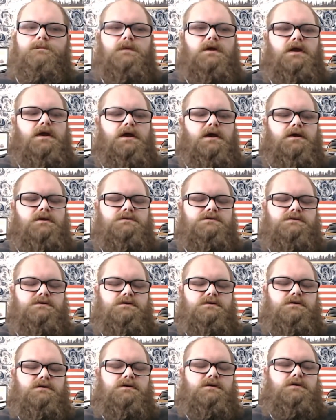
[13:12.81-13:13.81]
And
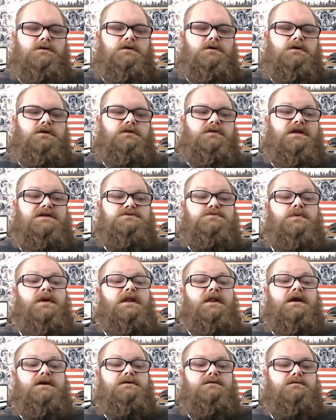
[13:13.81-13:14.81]
that's what I
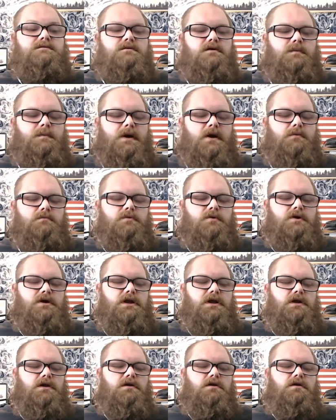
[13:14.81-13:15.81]
liked about
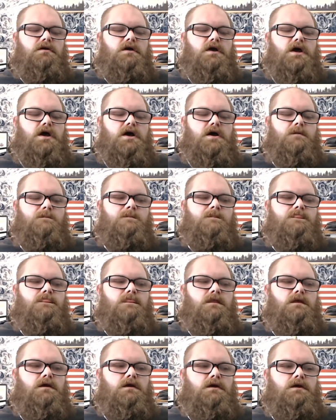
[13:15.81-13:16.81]
Bernie.
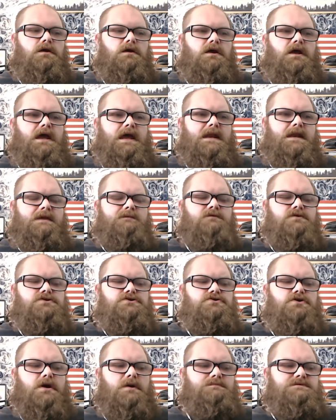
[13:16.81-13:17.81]
And even
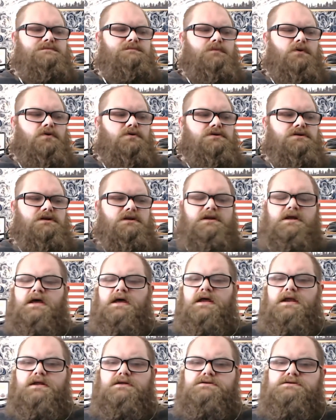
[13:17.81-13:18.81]
Trump spoke to
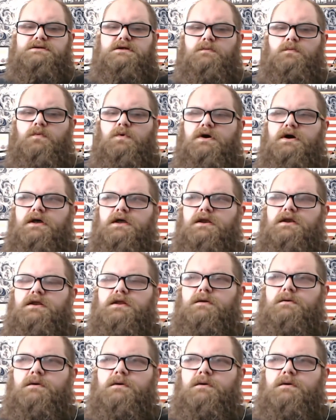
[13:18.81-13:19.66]
that somewhat.